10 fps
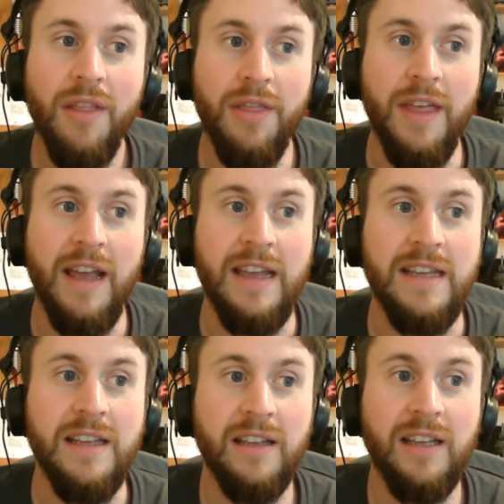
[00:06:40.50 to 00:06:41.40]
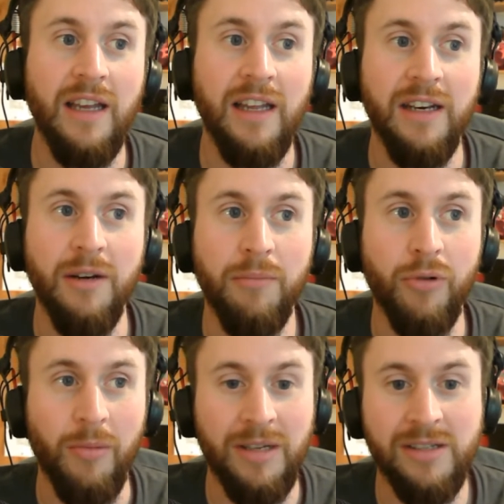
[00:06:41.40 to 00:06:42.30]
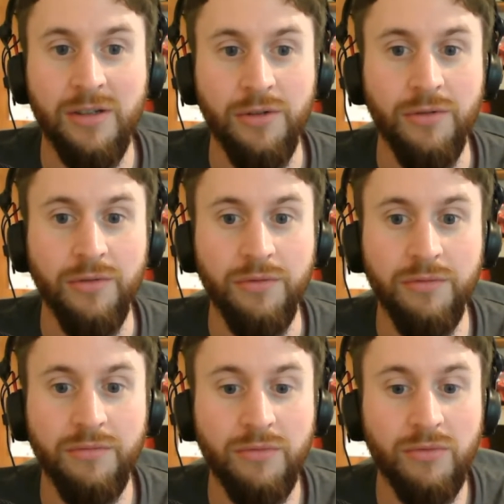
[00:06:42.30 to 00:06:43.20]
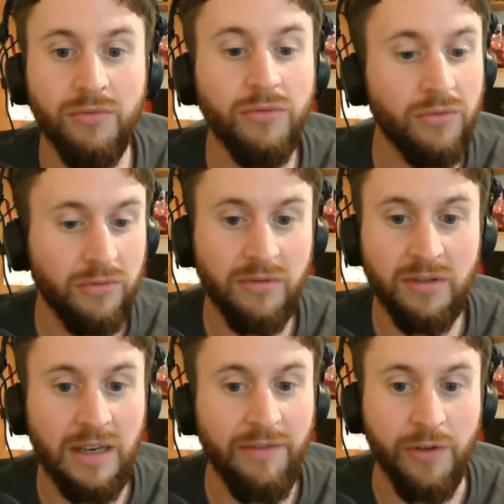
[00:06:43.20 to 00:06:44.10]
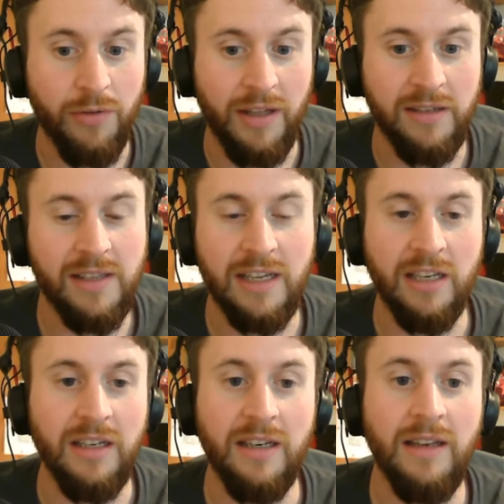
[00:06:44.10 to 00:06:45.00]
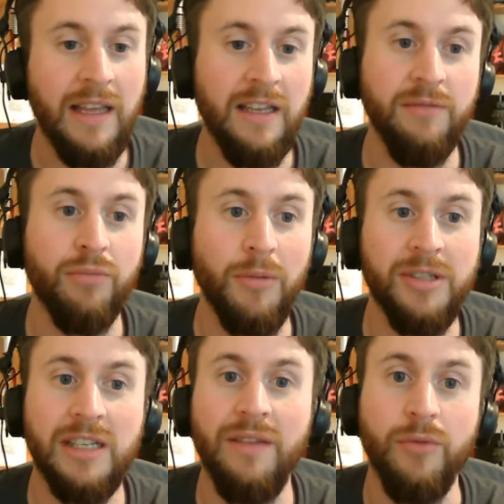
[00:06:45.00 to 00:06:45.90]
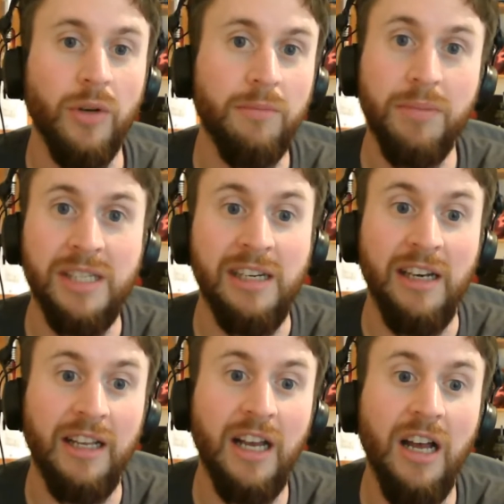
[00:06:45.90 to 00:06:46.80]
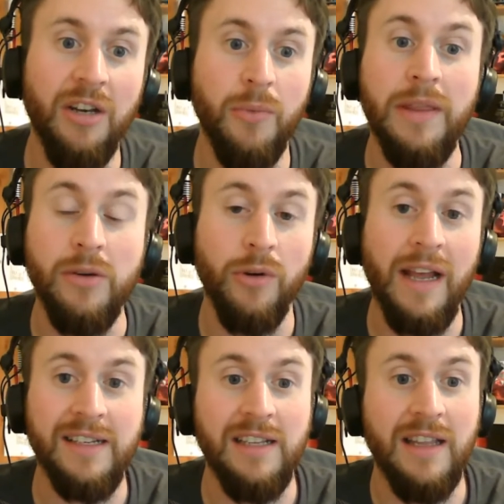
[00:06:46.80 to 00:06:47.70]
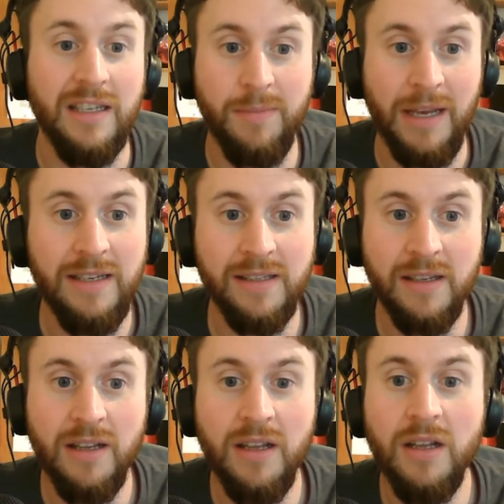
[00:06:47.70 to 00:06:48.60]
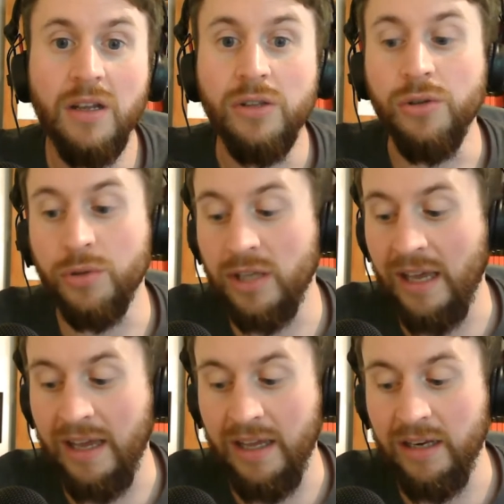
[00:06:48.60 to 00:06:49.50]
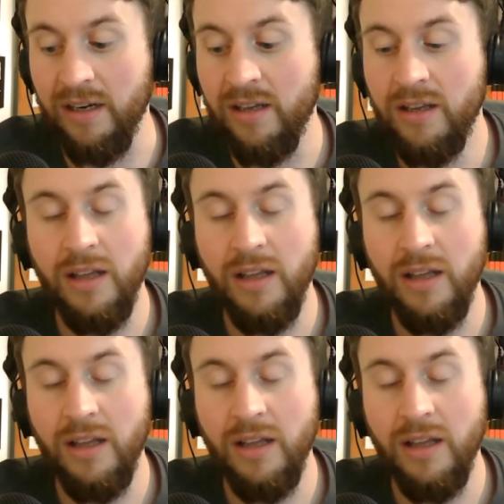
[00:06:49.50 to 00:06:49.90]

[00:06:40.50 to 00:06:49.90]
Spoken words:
they can promise to give you things. They can promise to give you a particular card when you're next in their space. You can